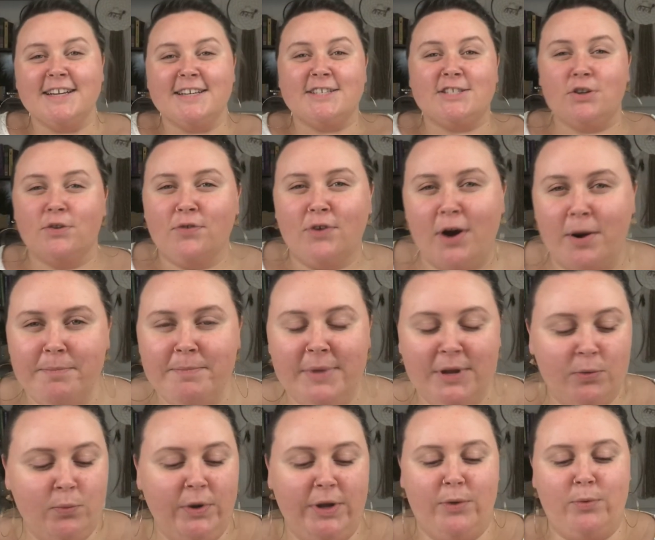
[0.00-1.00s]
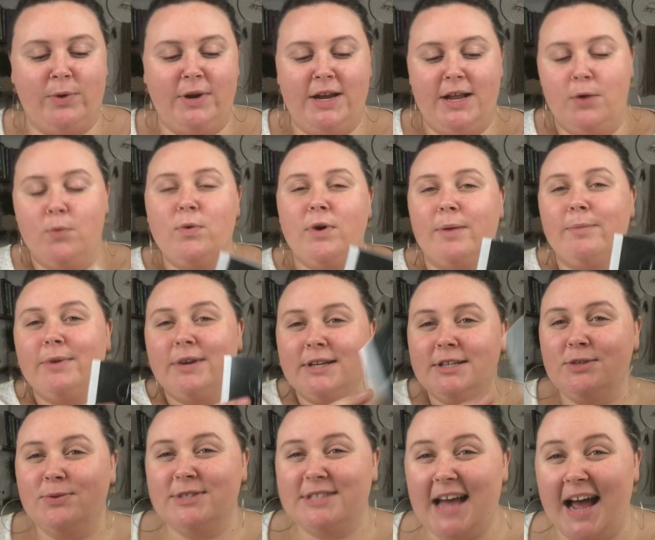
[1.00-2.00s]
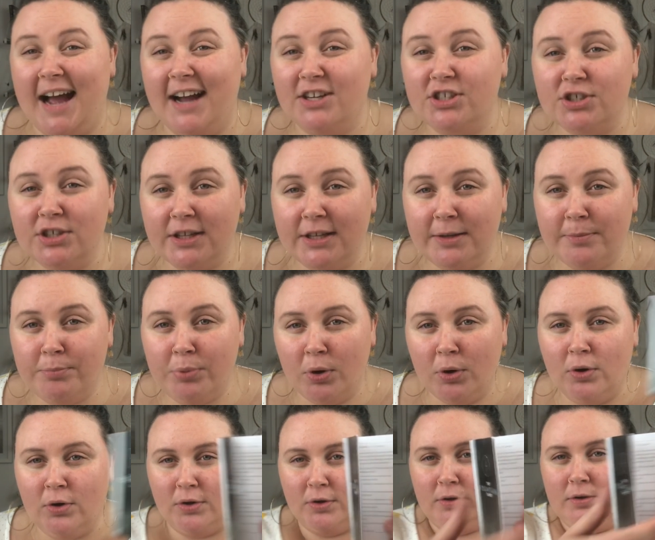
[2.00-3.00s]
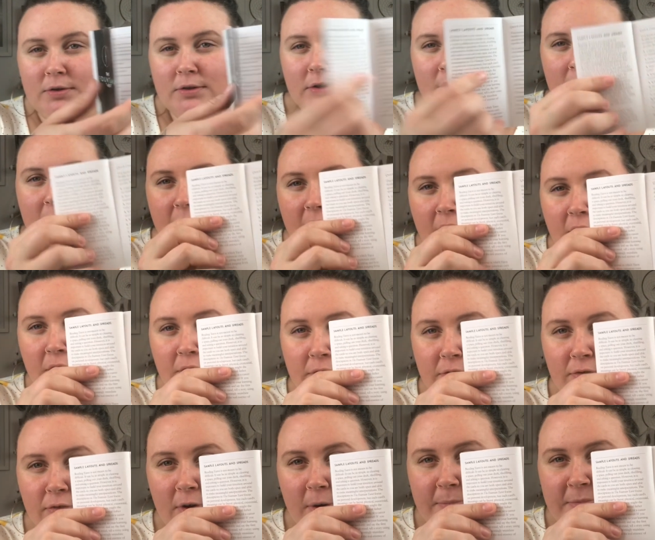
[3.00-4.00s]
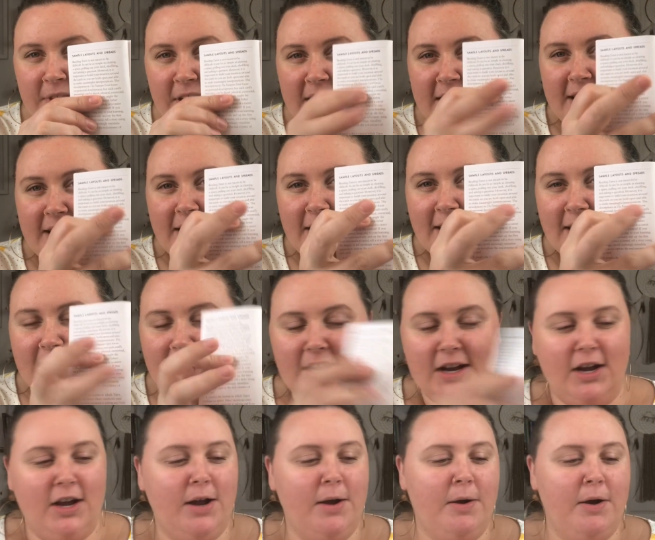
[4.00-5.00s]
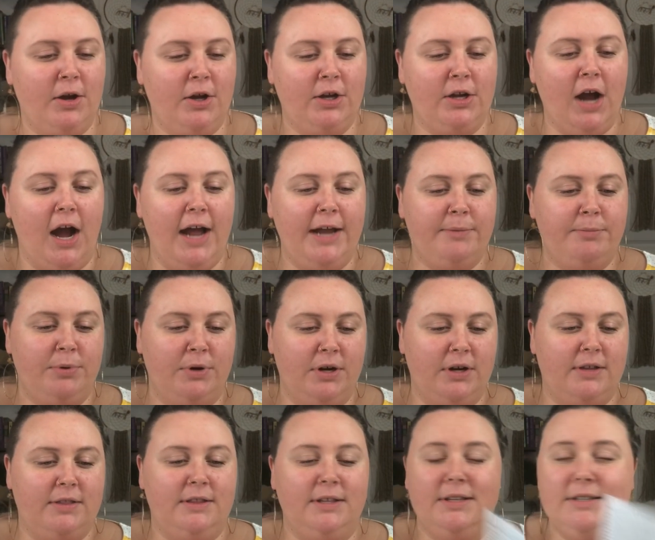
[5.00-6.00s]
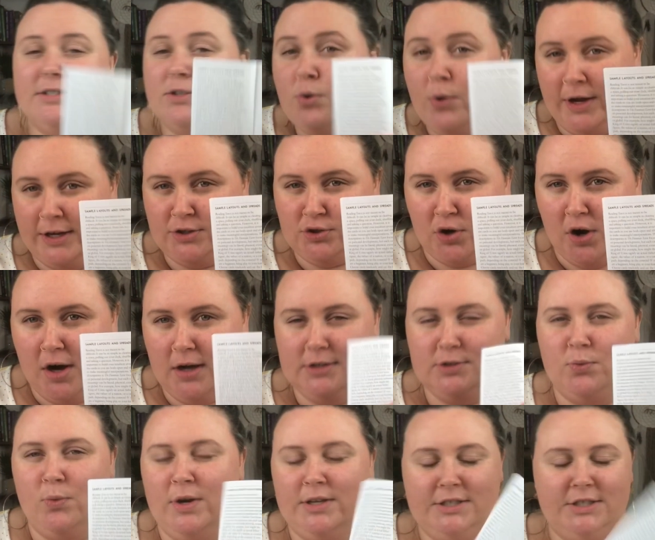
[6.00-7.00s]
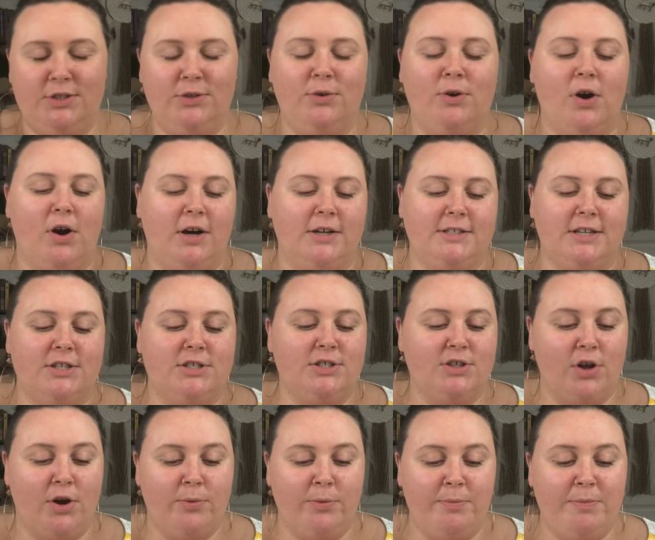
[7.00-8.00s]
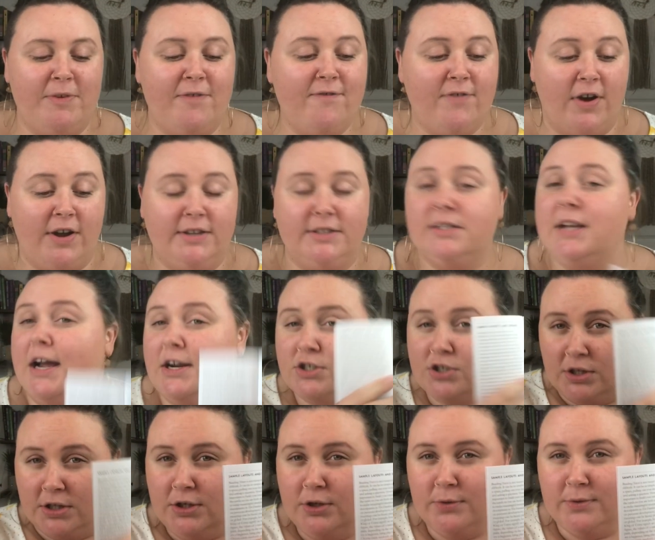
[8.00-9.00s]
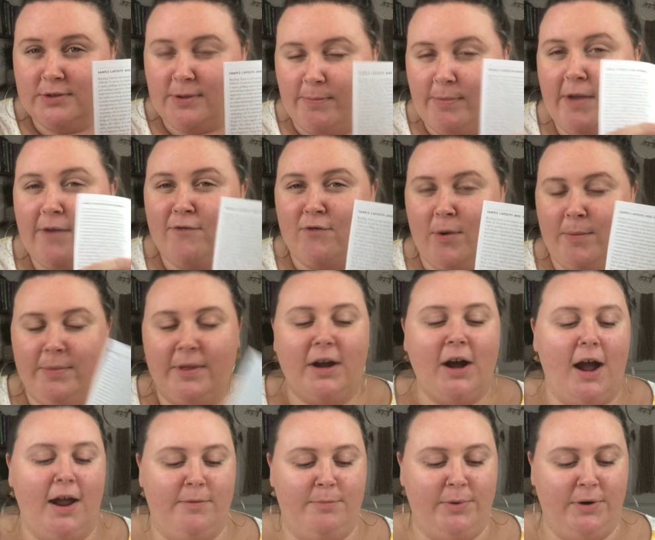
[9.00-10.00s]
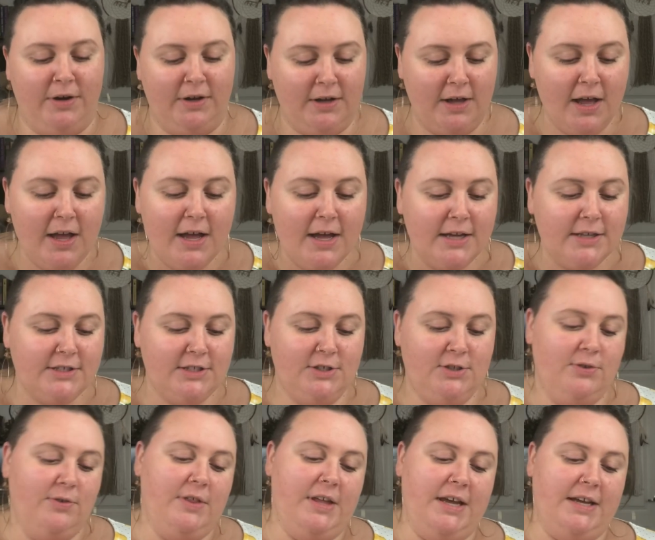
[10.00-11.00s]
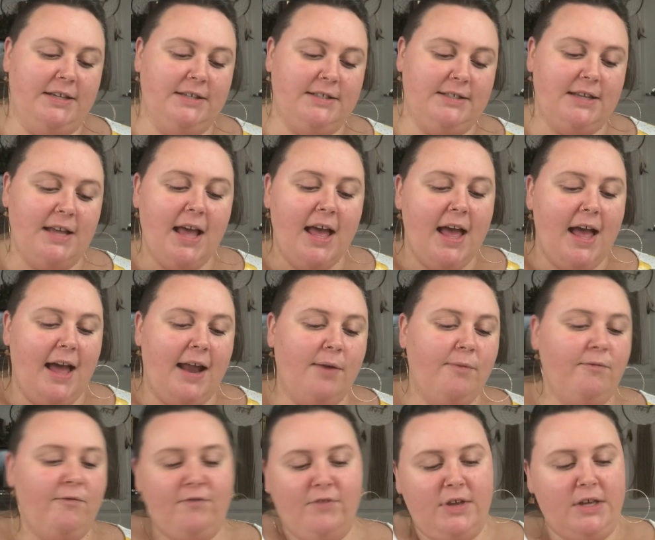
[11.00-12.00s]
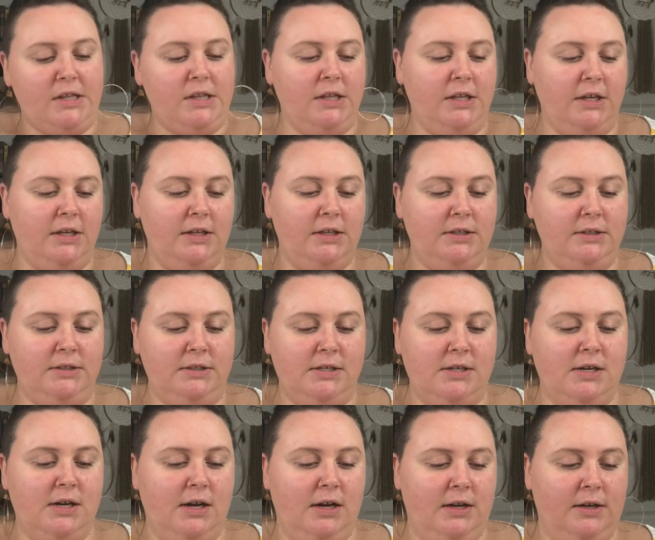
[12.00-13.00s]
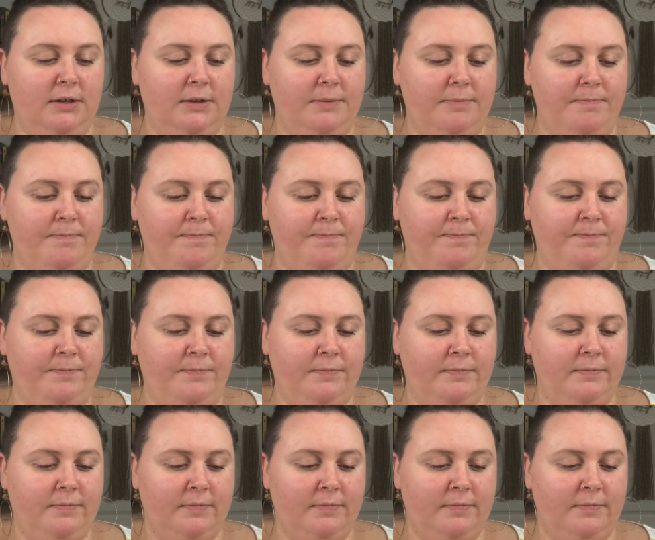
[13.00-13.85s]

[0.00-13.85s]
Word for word: So for our midweek reading, what I'm going to do is actually pull from the guidebook these quick draws, one to two cards. I just thought it would be fun to actually use something from the guidebook to do this. And I'm feeling um,